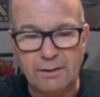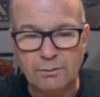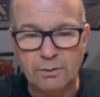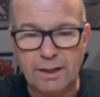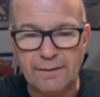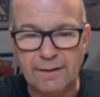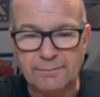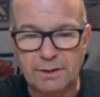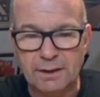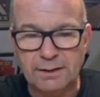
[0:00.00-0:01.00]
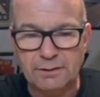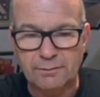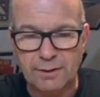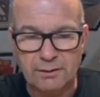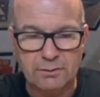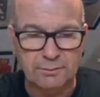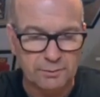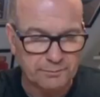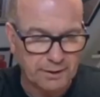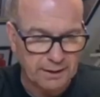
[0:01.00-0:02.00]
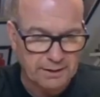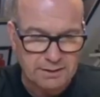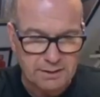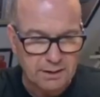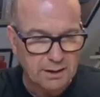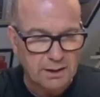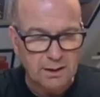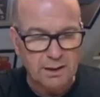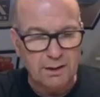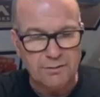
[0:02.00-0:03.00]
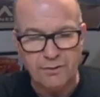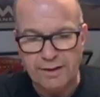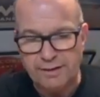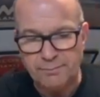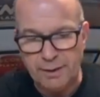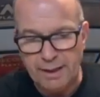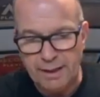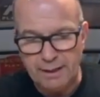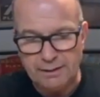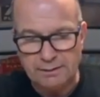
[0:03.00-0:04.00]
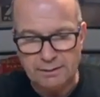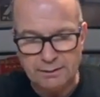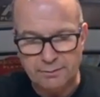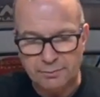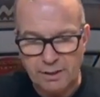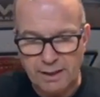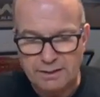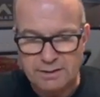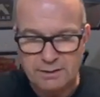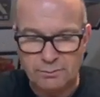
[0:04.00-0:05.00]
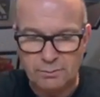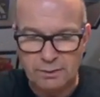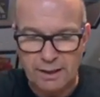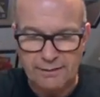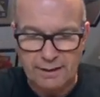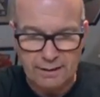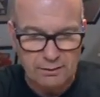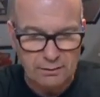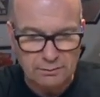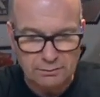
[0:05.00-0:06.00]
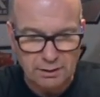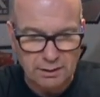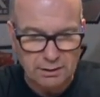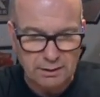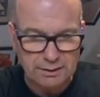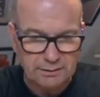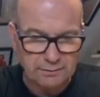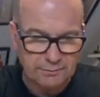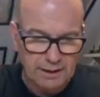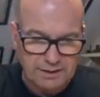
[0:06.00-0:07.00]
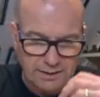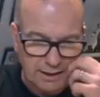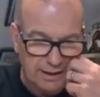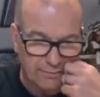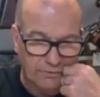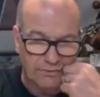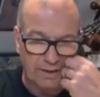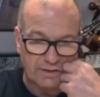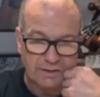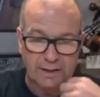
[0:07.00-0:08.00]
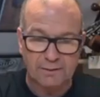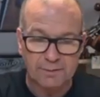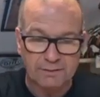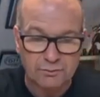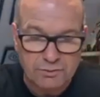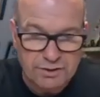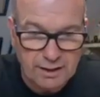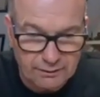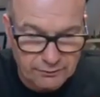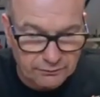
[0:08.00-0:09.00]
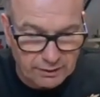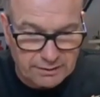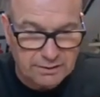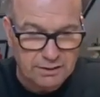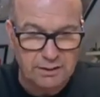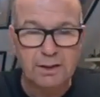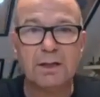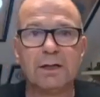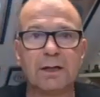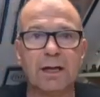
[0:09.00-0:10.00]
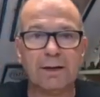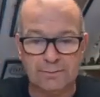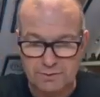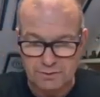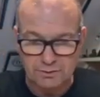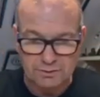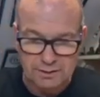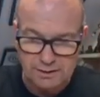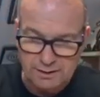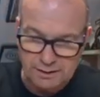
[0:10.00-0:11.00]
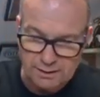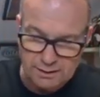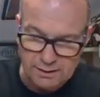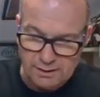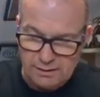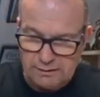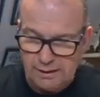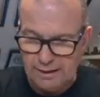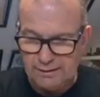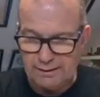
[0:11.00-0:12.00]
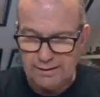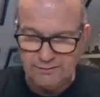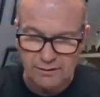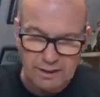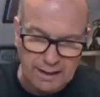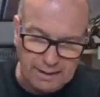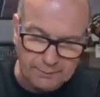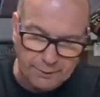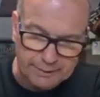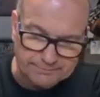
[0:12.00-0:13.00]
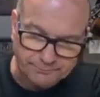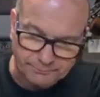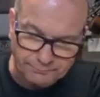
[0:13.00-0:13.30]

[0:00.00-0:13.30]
we'll get them cleaned up, they'll come up nice. Threaded bar and the brass, we'll get that all cleaned up nicely, get them threads, get a bit of rust out the threads, get them sorted. Right, lever cap.